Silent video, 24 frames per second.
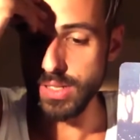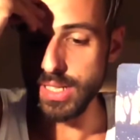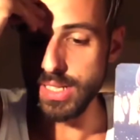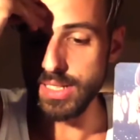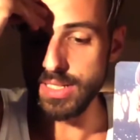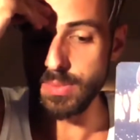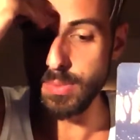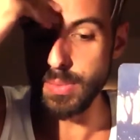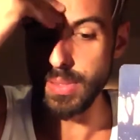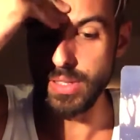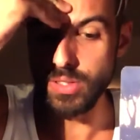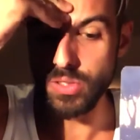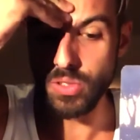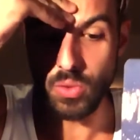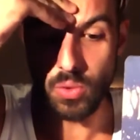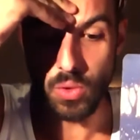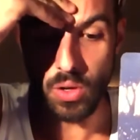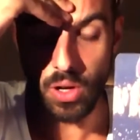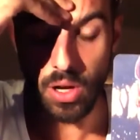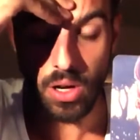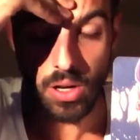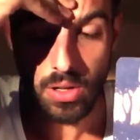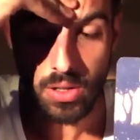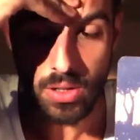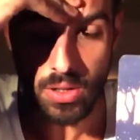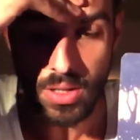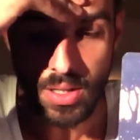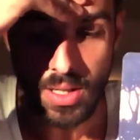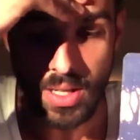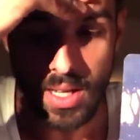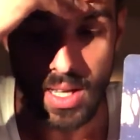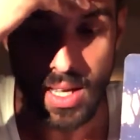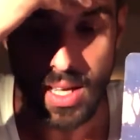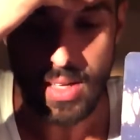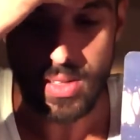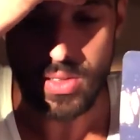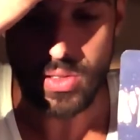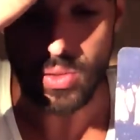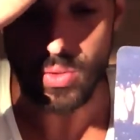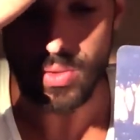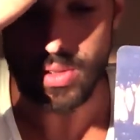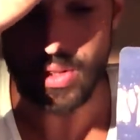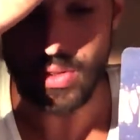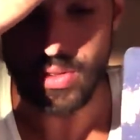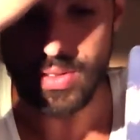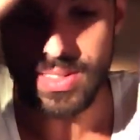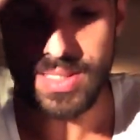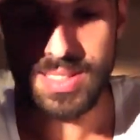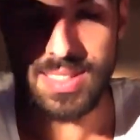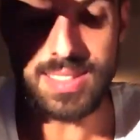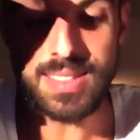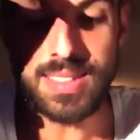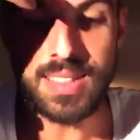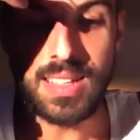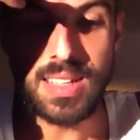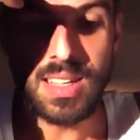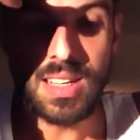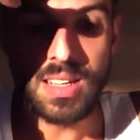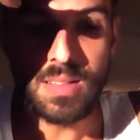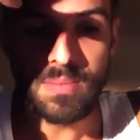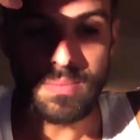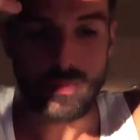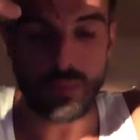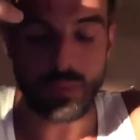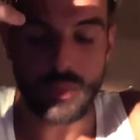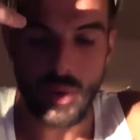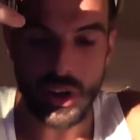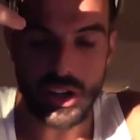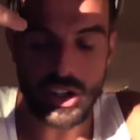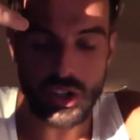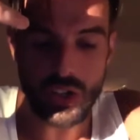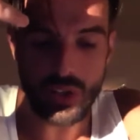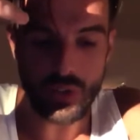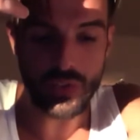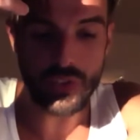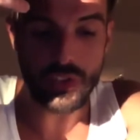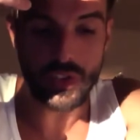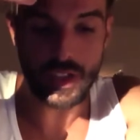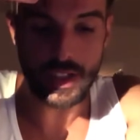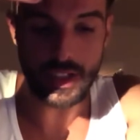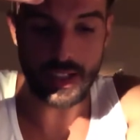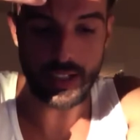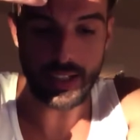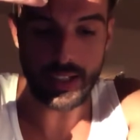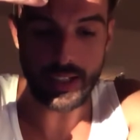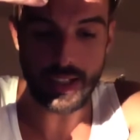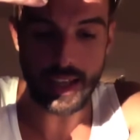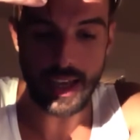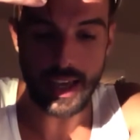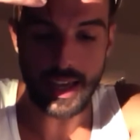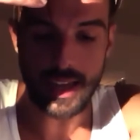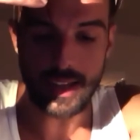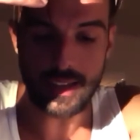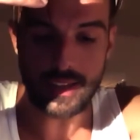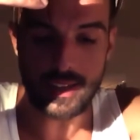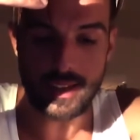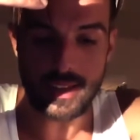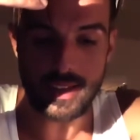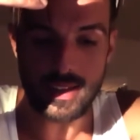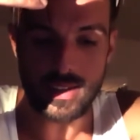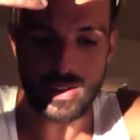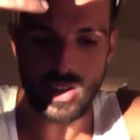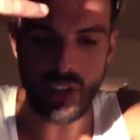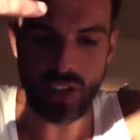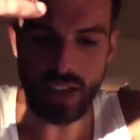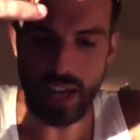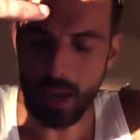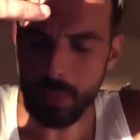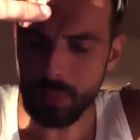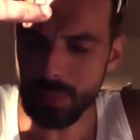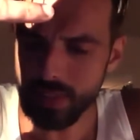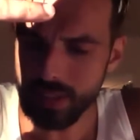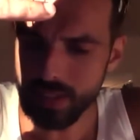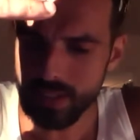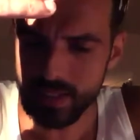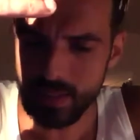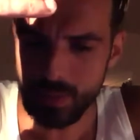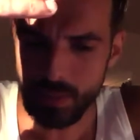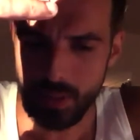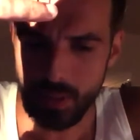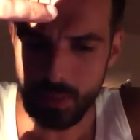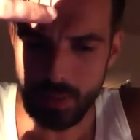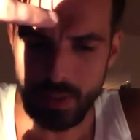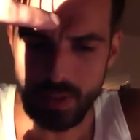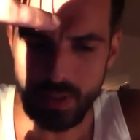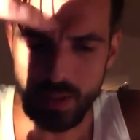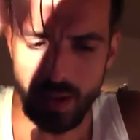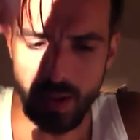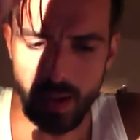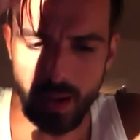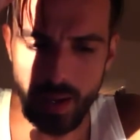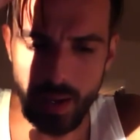it's been so long. So there's this pressure feeling and this unhappiness maybe.